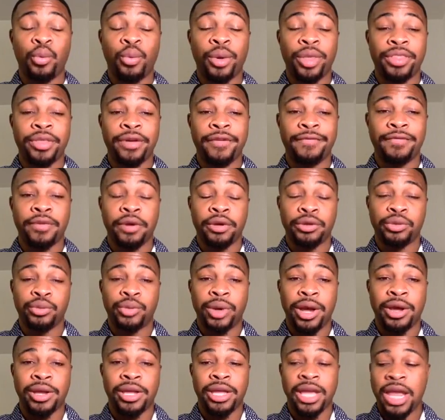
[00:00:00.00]
win their first
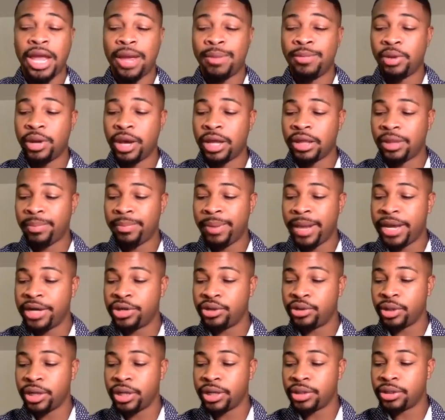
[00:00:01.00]
round game. You got the
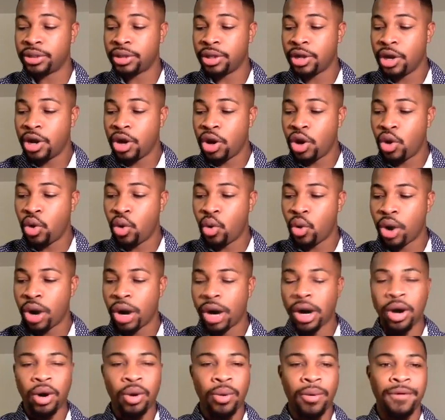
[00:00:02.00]
Patriots who
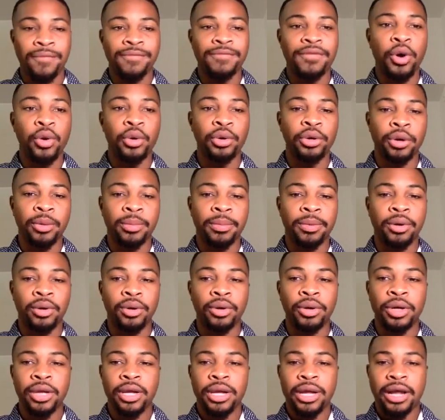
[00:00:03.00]
are vulnerable,
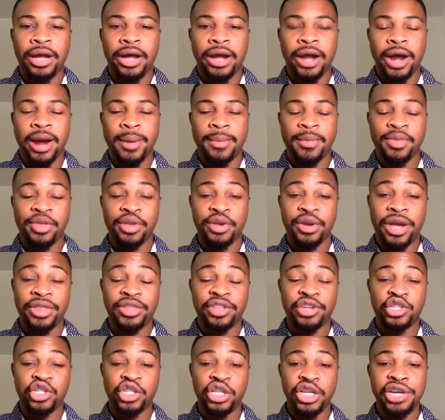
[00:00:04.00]
and then you got
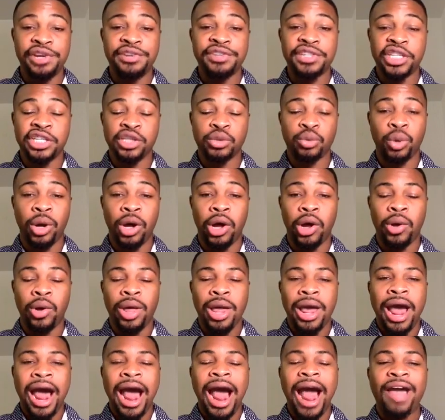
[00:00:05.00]
the Chiefs as well.
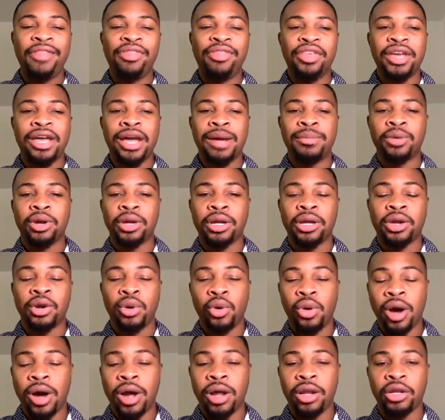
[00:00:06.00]
I think I'm going to
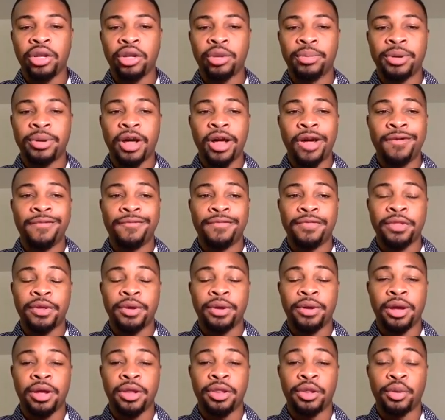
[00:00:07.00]
go out a little bit off in the
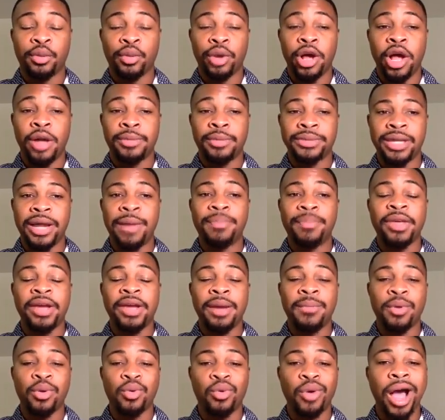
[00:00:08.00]
realms, and I think
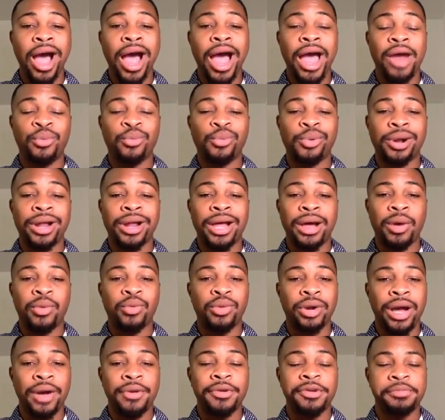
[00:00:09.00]
I'm going to ride what
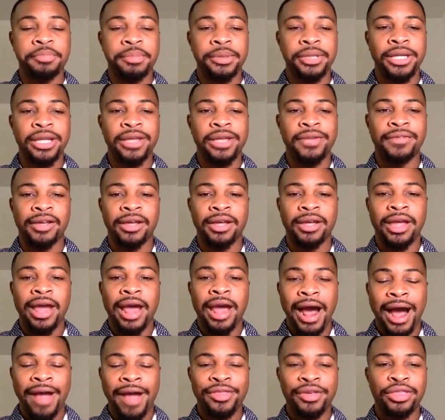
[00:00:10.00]
I was believing.
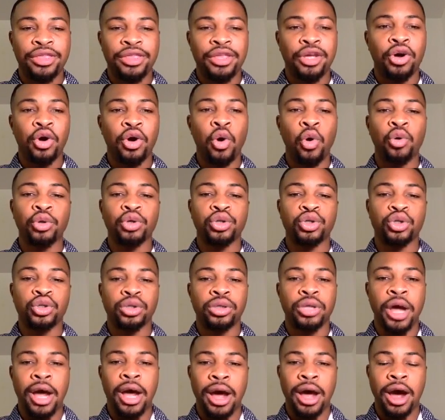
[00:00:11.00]
I think the Colts
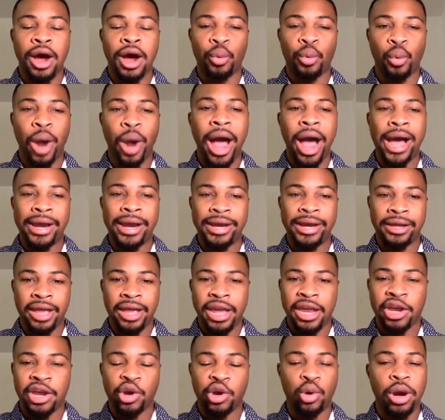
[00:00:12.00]
ride
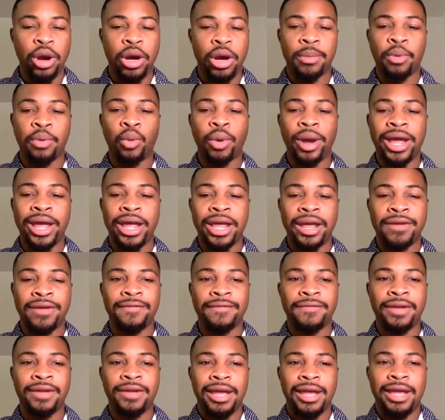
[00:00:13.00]
an incredible wave
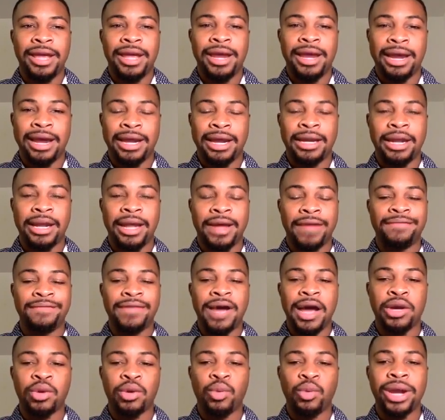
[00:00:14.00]
and
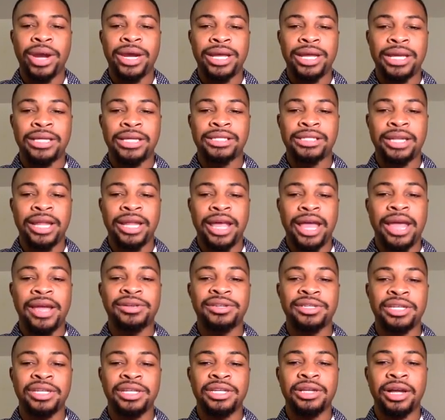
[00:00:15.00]
find a way to get to the
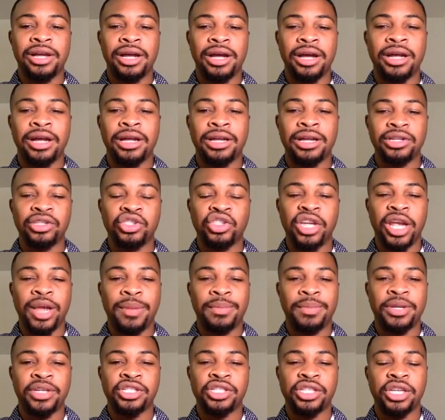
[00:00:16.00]
AFC
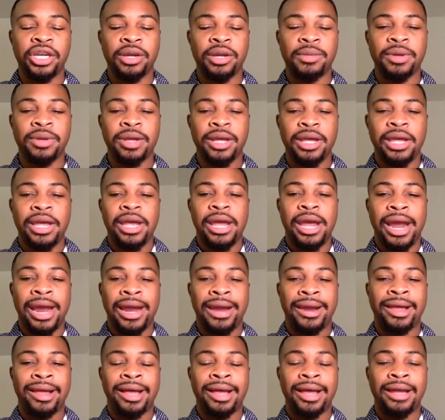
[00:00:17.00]
championship
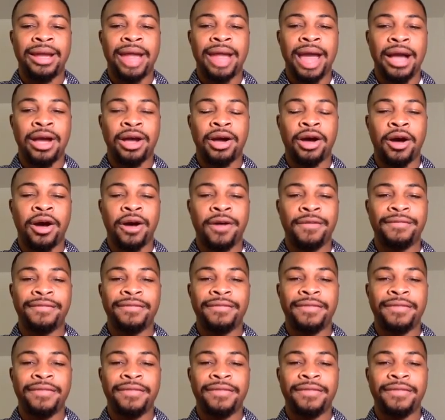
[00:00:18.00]
and knock off.